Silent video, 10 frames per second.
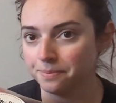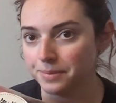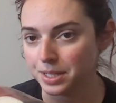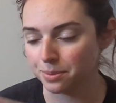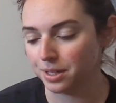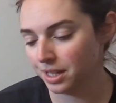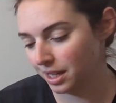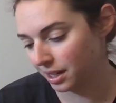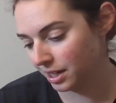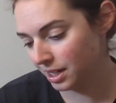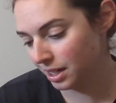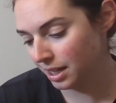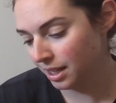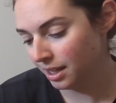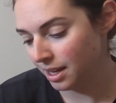This one here
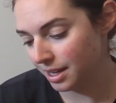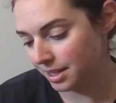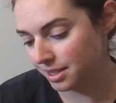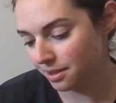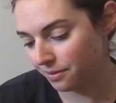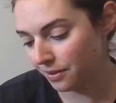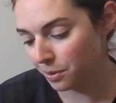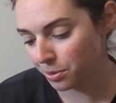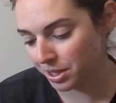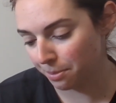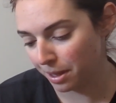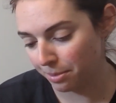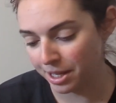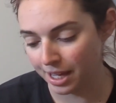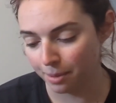is 50% baby
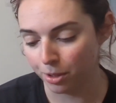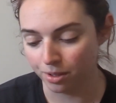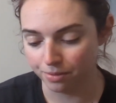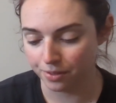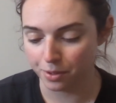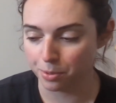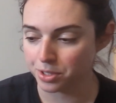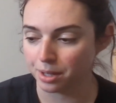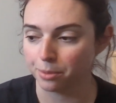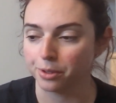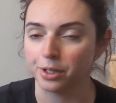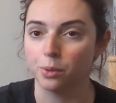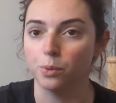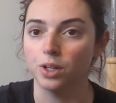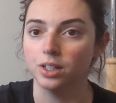camel, 50% merino
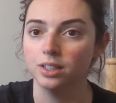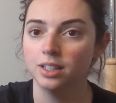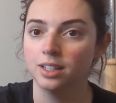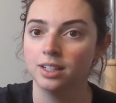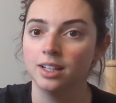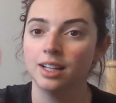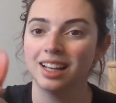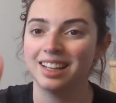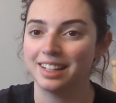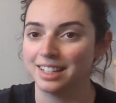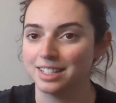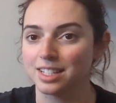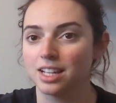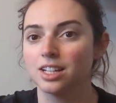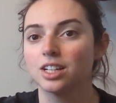wool. It
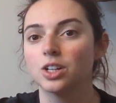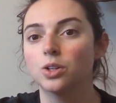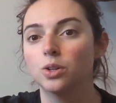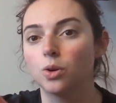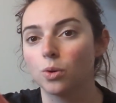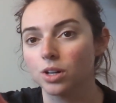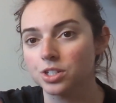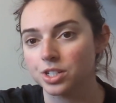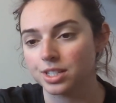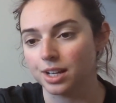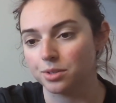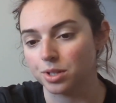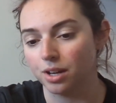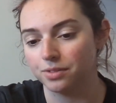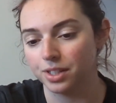is gorgeous how
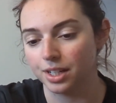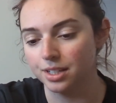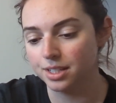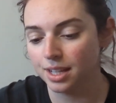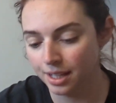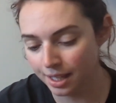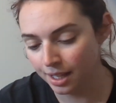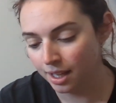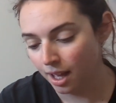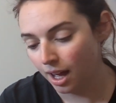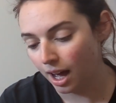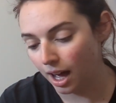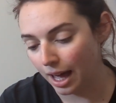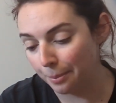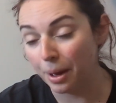soft it is.
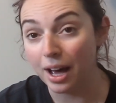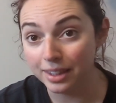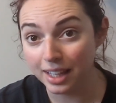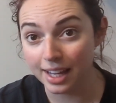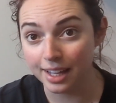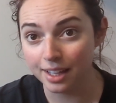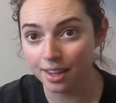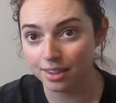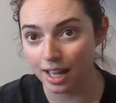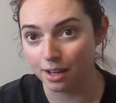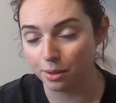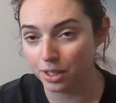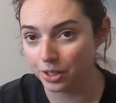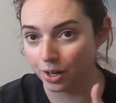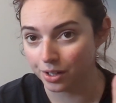Unlike that
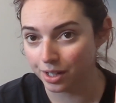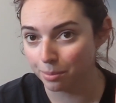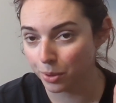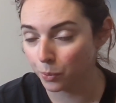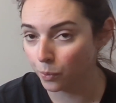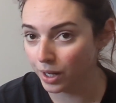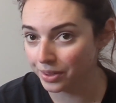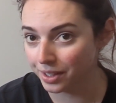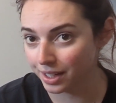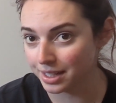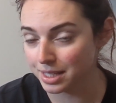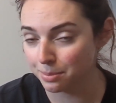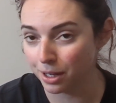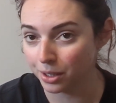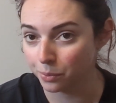yarn number 1 that I
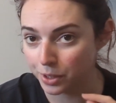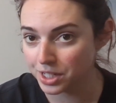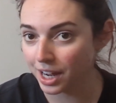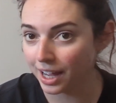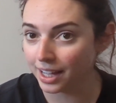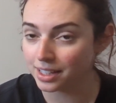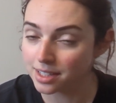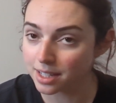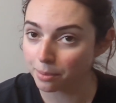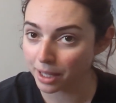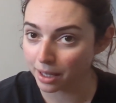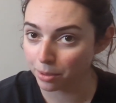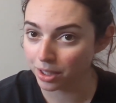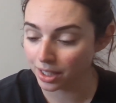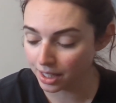spun, which had some
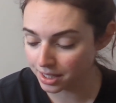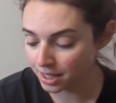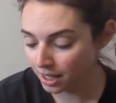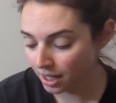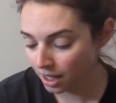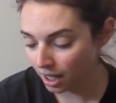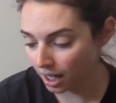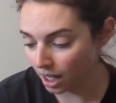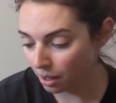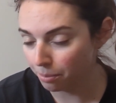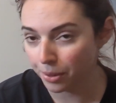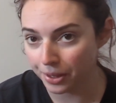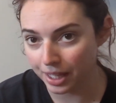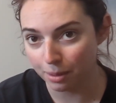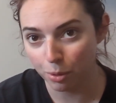camel in it, but the
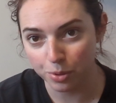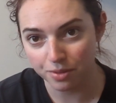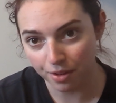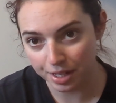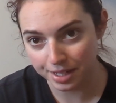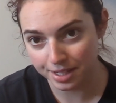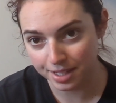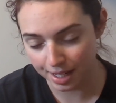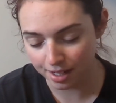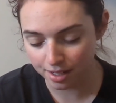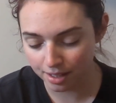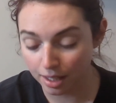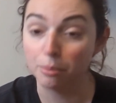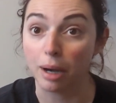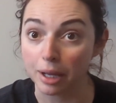camel was very distinct,
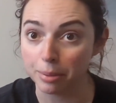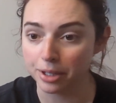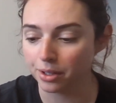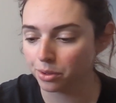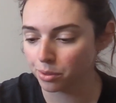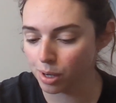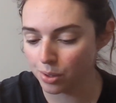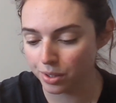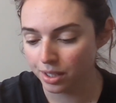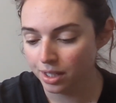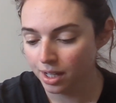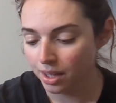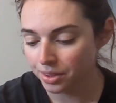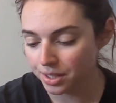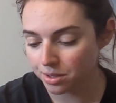in my opinion, throughout.
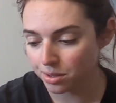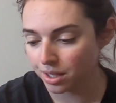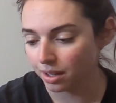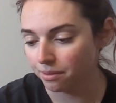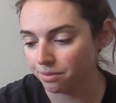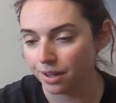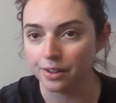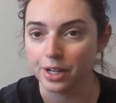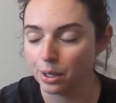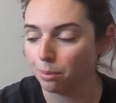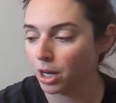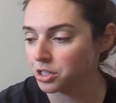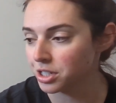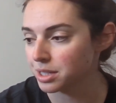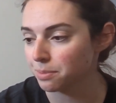This looks like a very
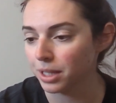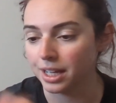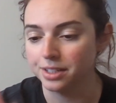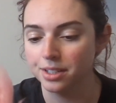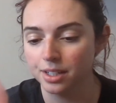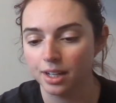homogeneous blend.